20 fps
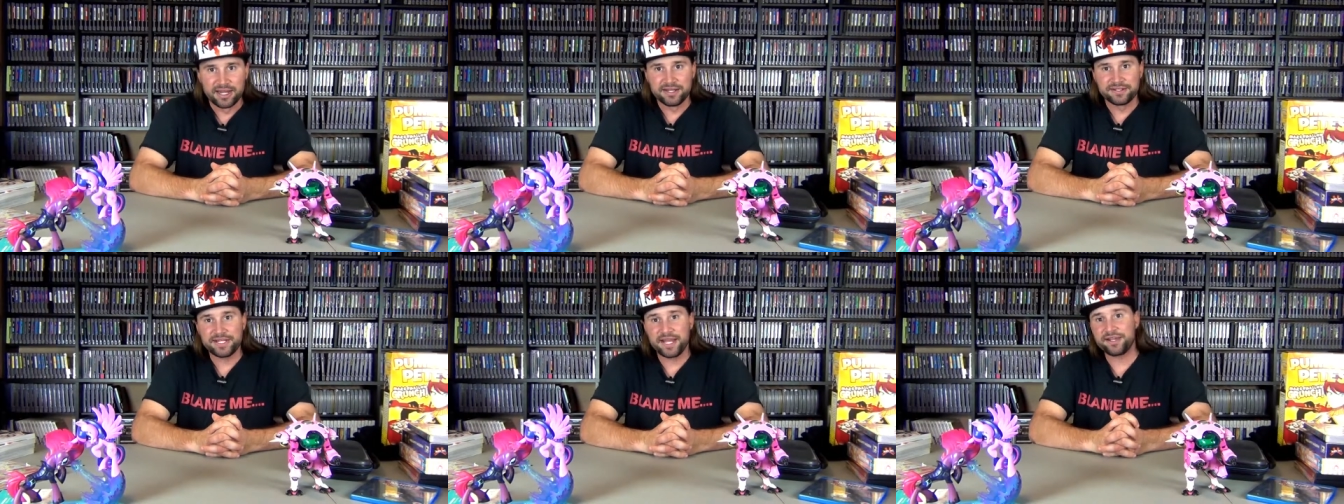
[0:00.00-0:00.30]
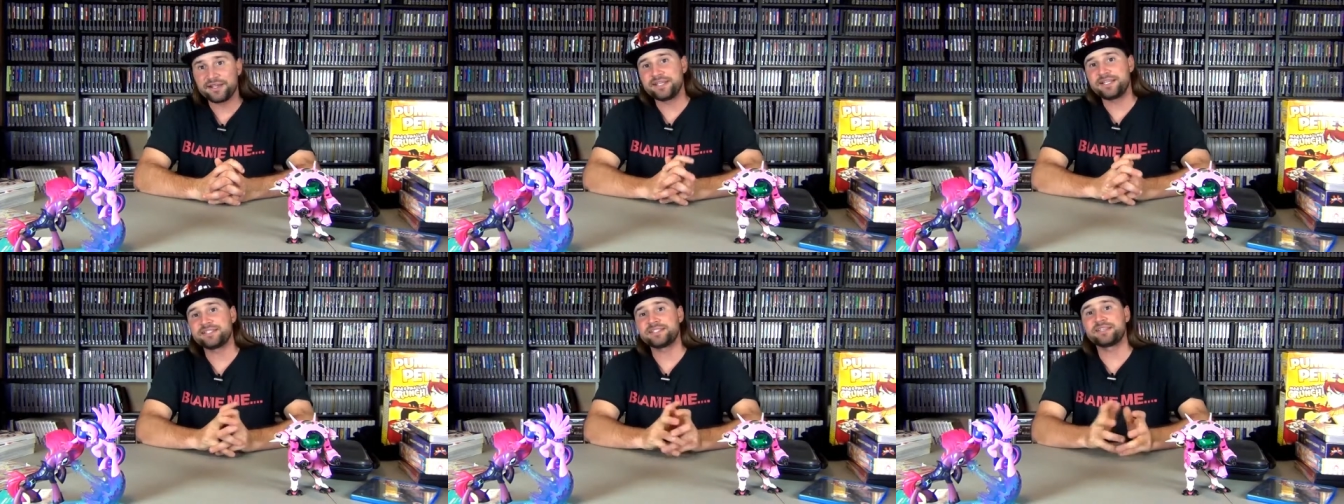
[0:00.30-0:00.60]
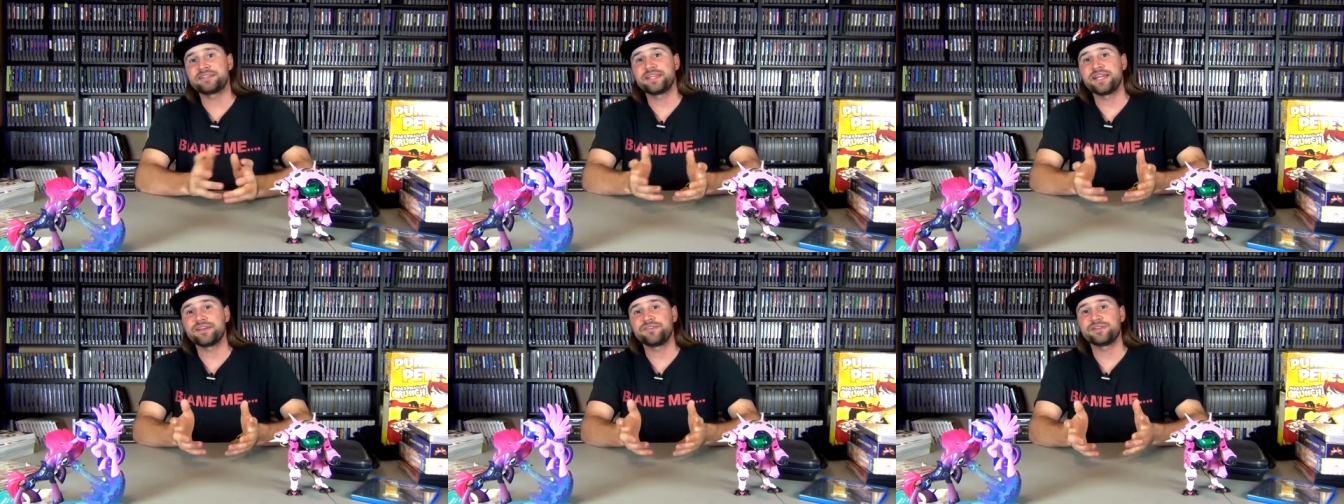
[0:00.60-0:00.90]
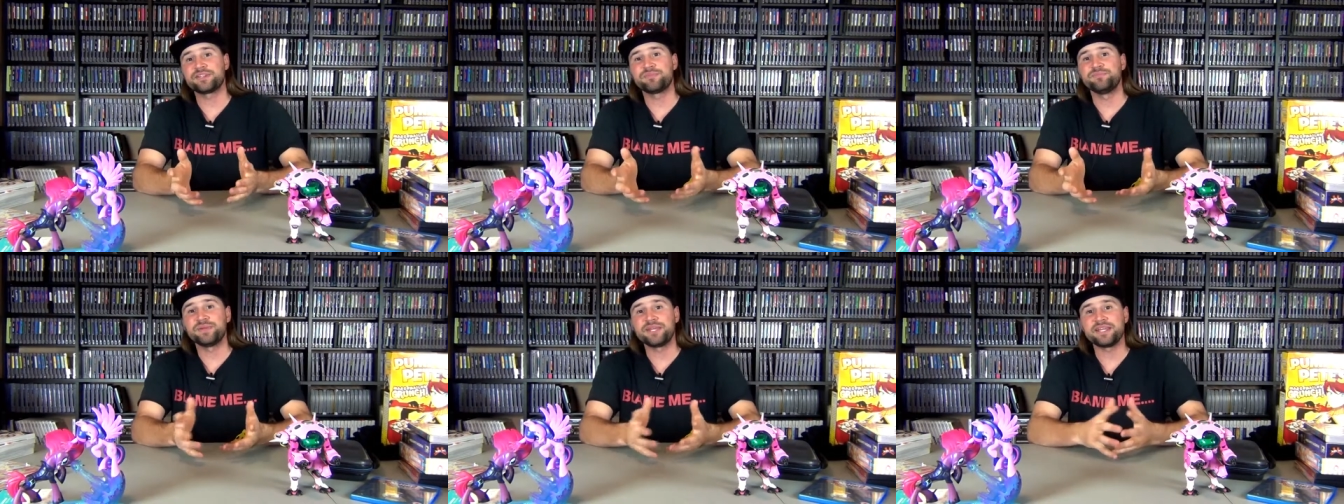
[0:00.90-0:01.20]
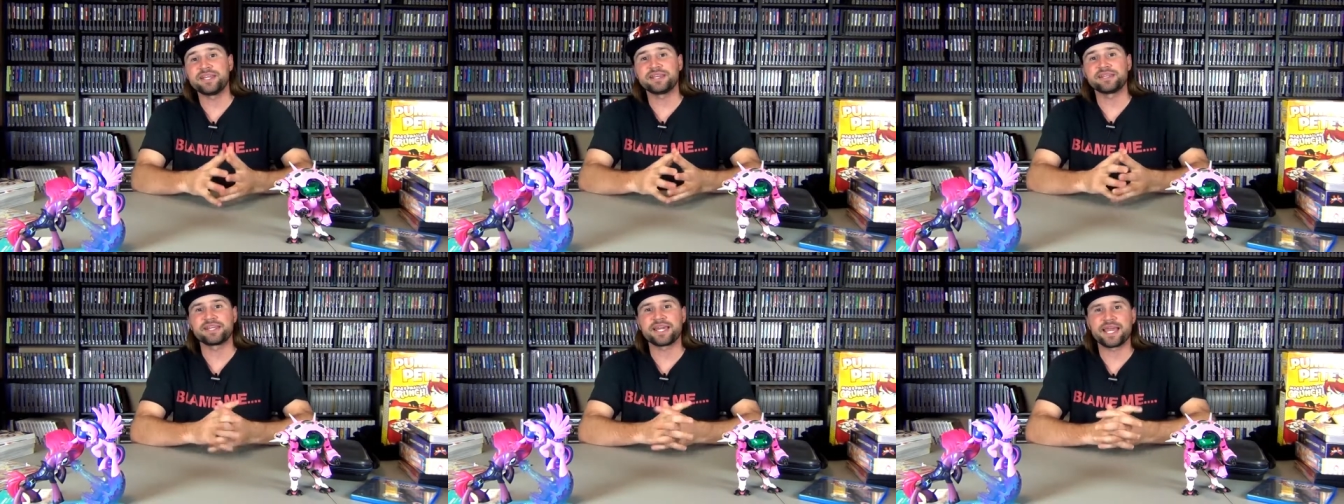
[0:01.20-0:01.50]
Now here's the thing with
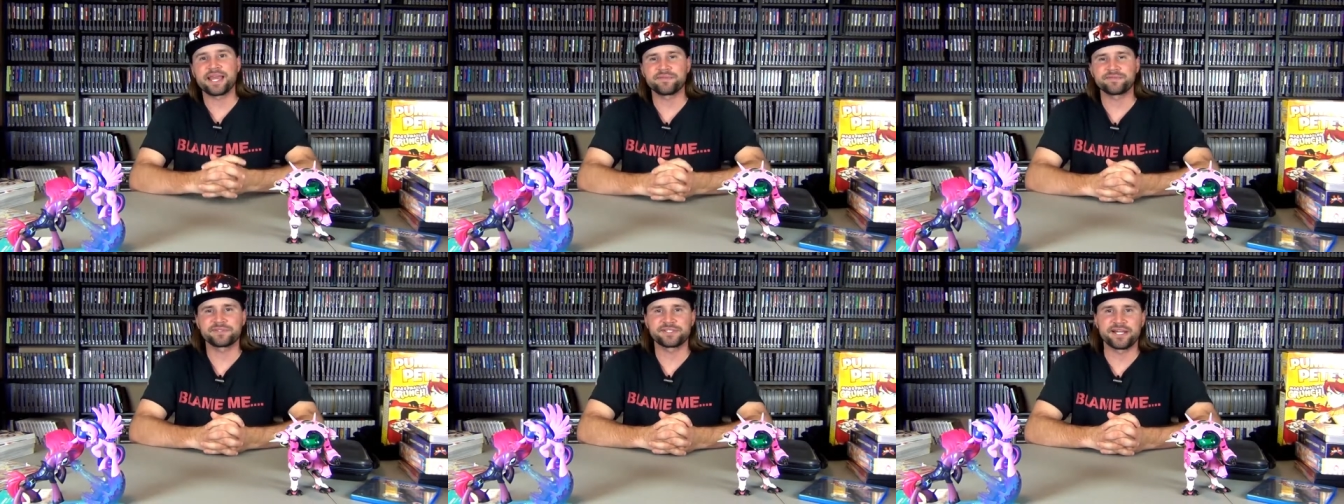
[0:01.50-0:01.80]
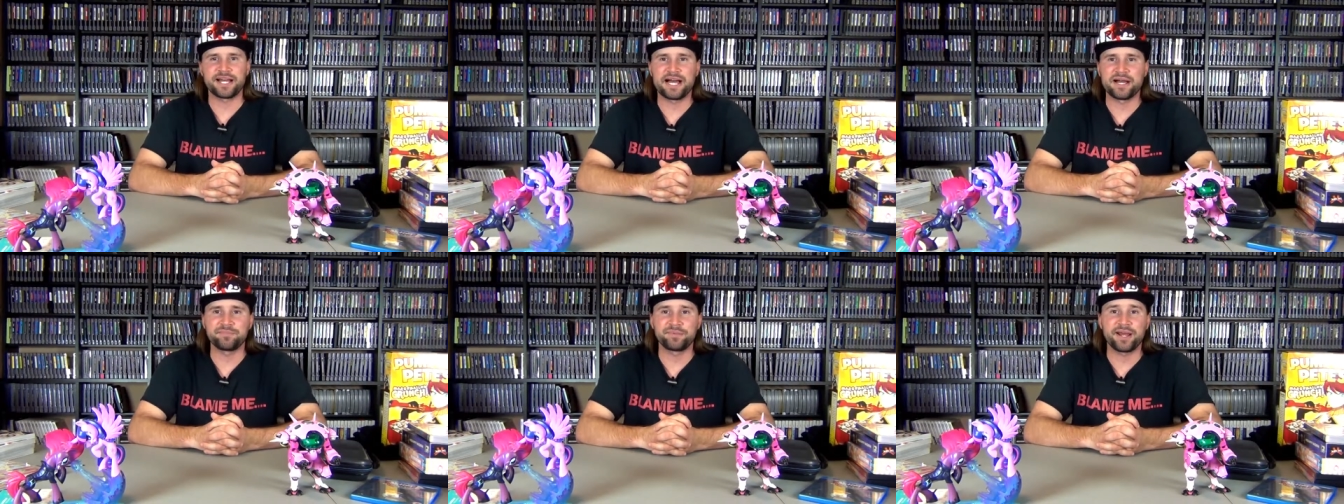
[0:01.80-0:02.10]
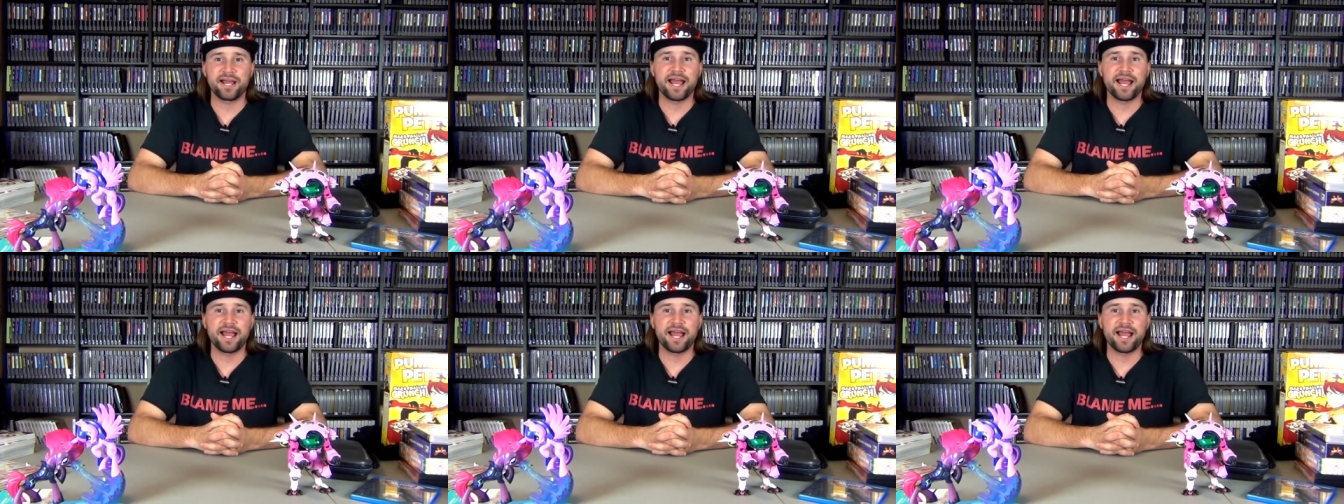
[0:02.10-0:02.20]
me and GameStop.